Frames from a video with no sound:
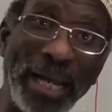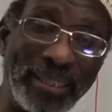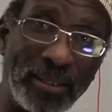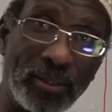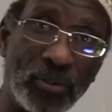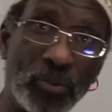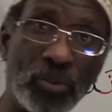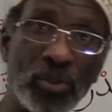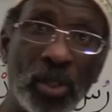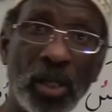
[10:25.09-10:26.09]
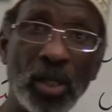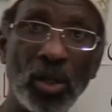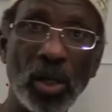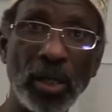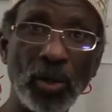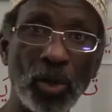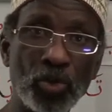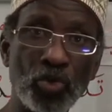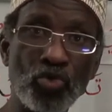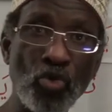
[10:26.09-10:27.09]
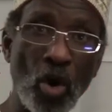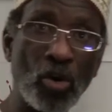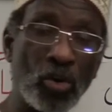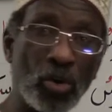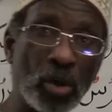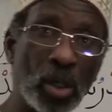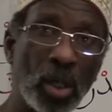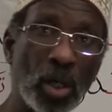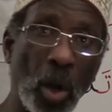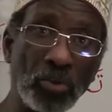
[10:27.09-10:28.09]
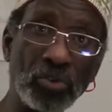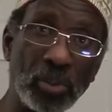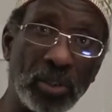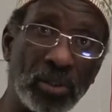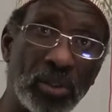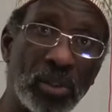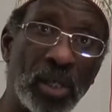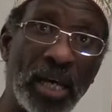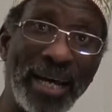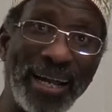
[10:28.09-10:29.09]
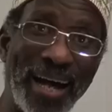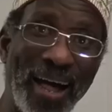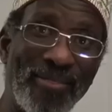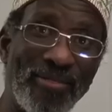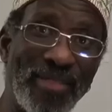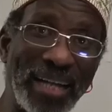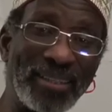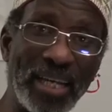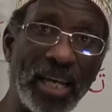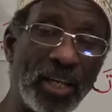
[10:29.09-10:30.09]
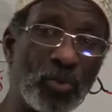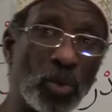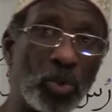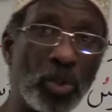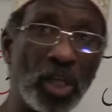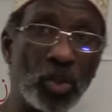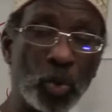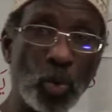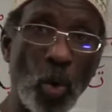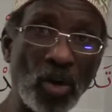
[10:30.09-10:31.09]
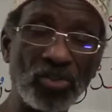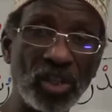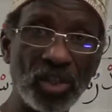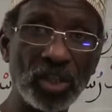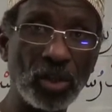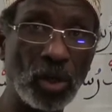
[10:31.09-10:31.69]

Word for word: letters, your strong consonants, and that is what you need to concentrate